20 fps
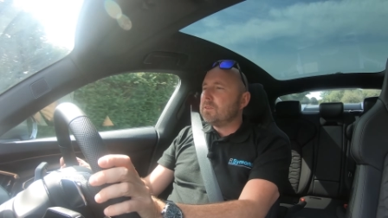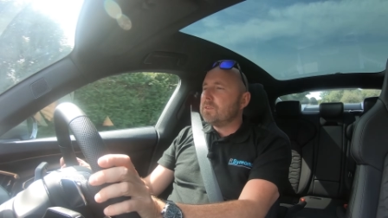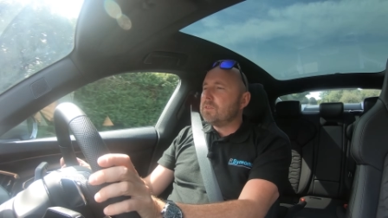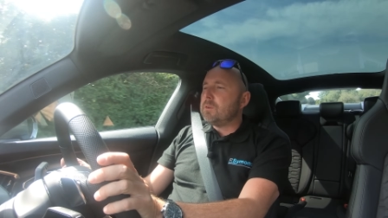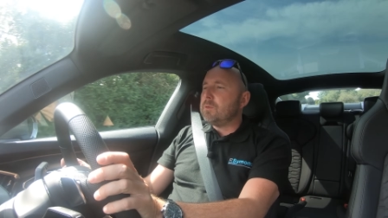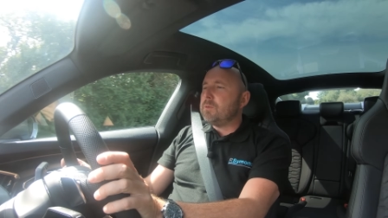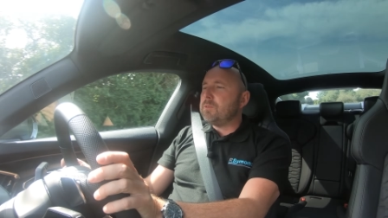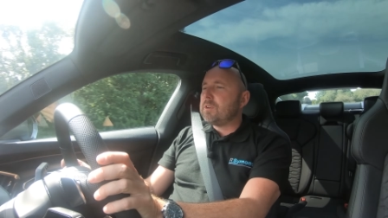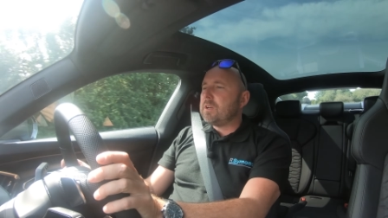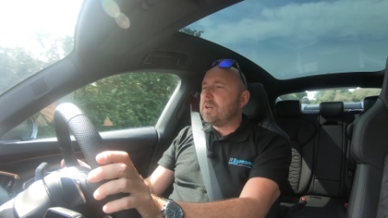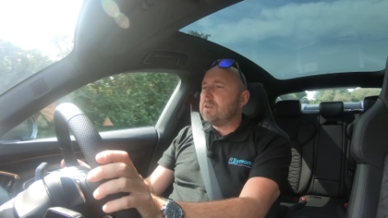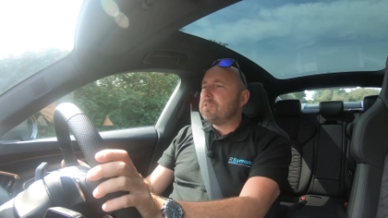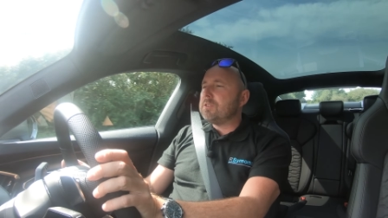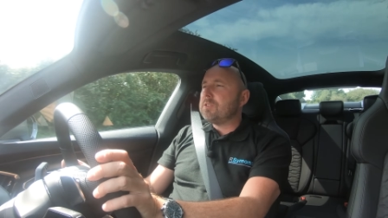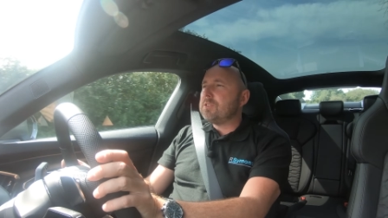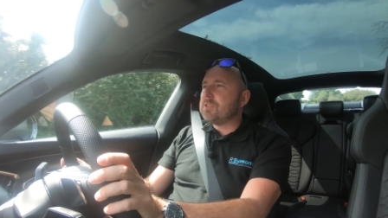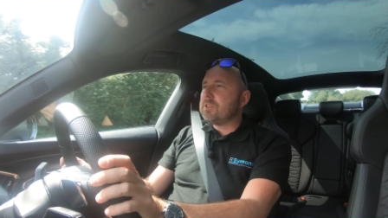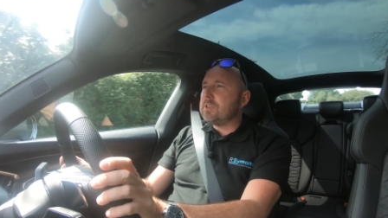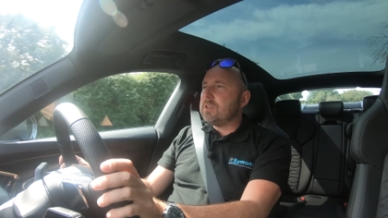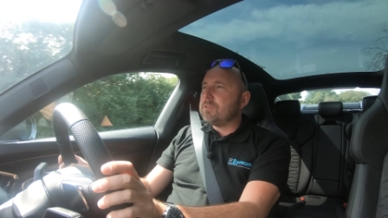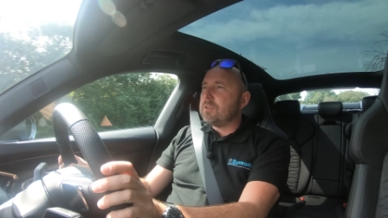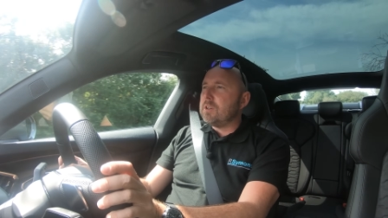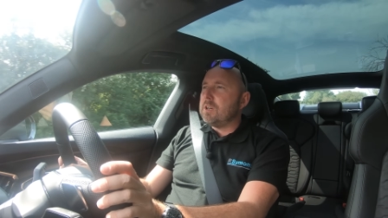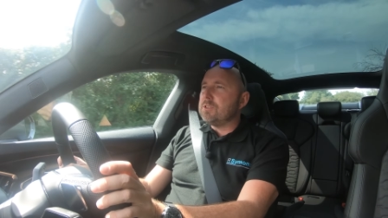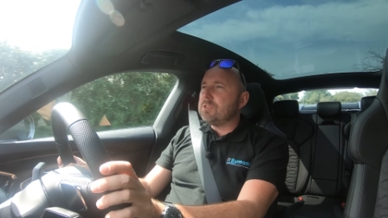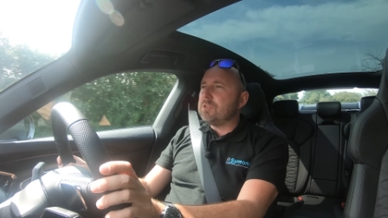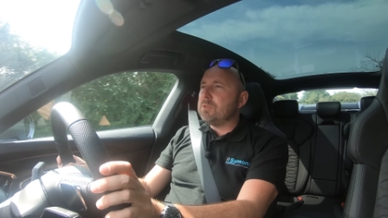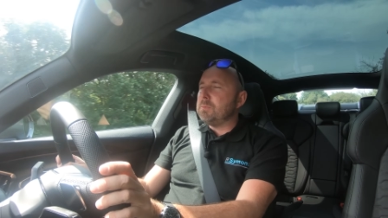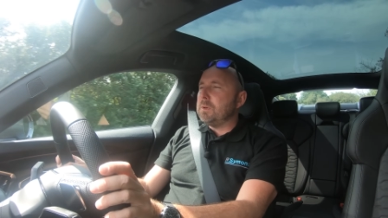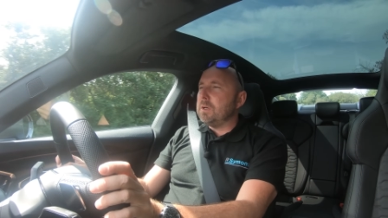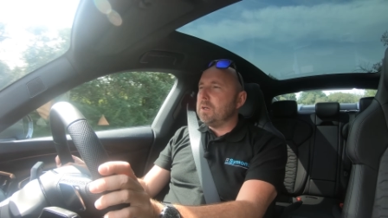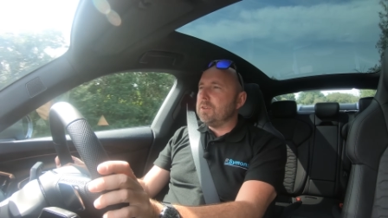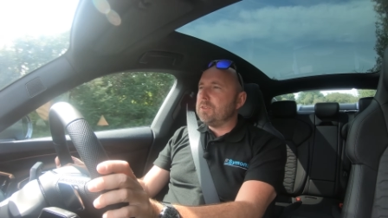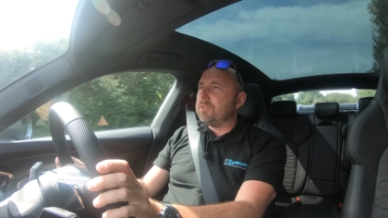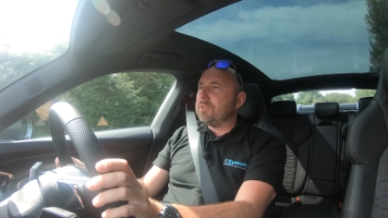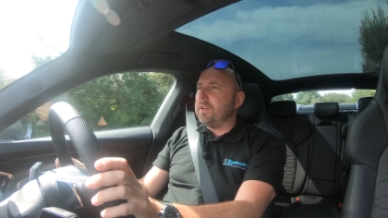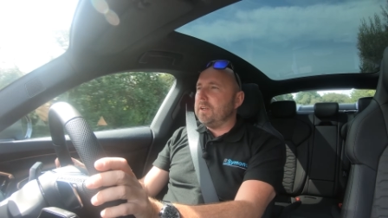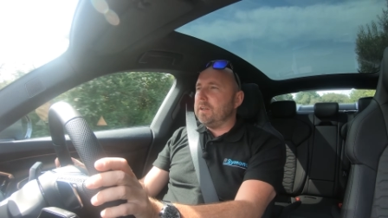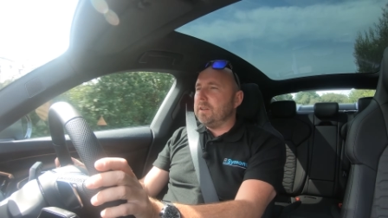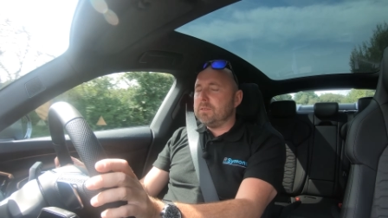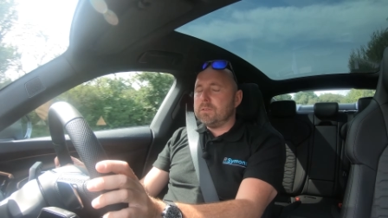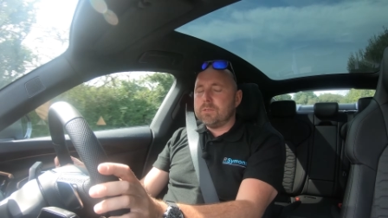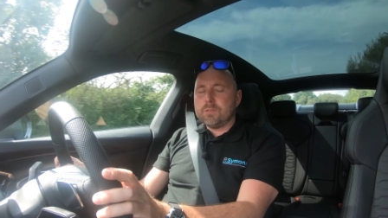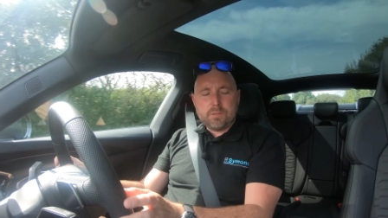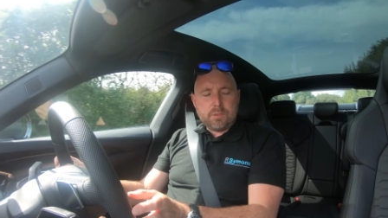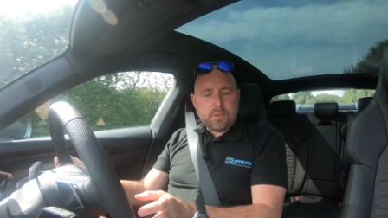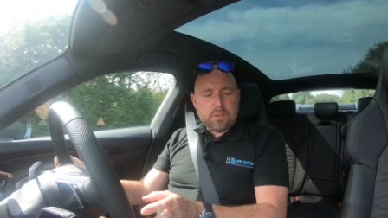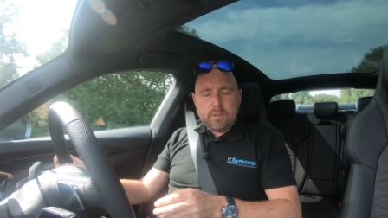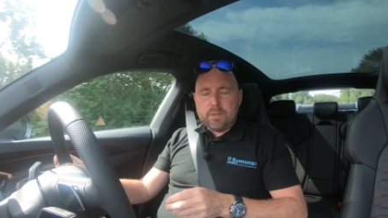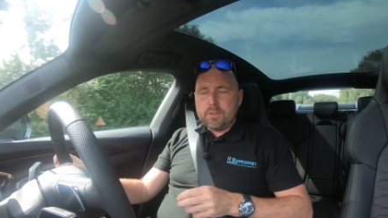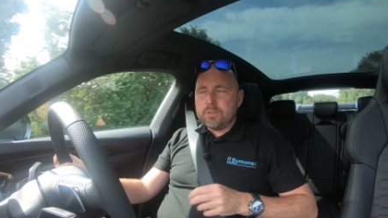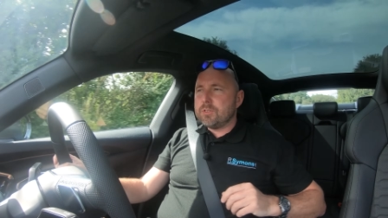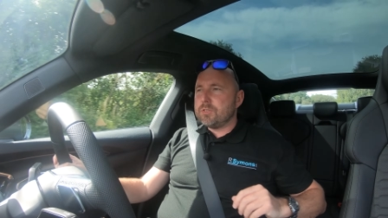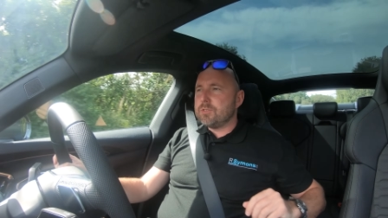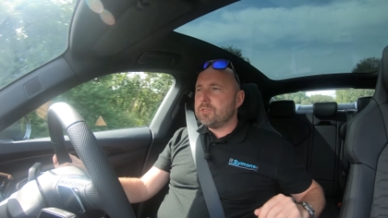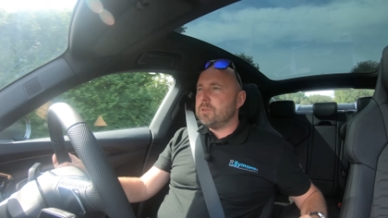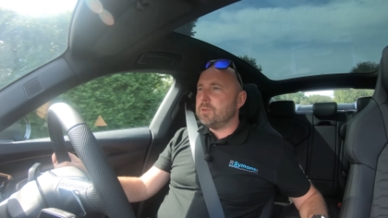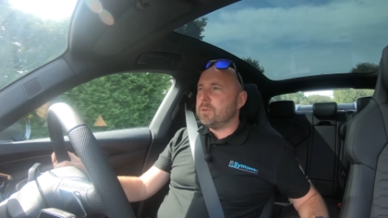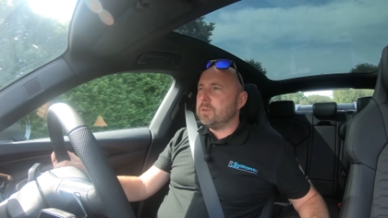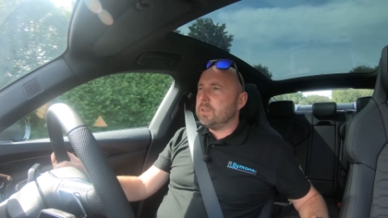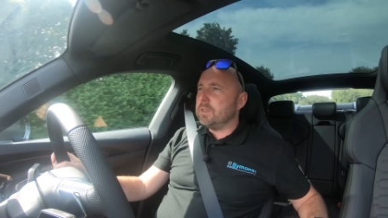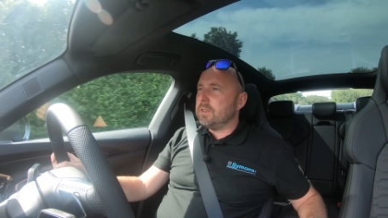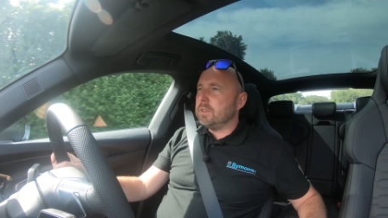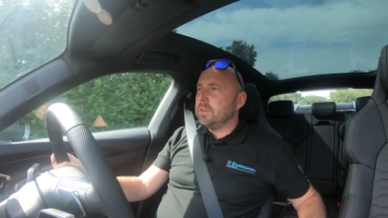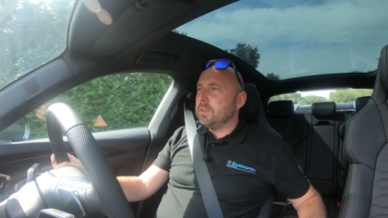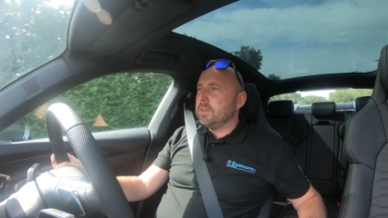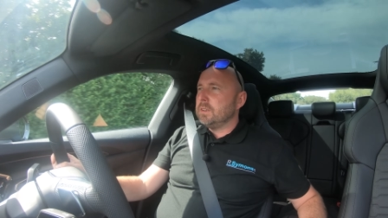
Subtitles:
So we've covered just over 100 miles now, so let's do a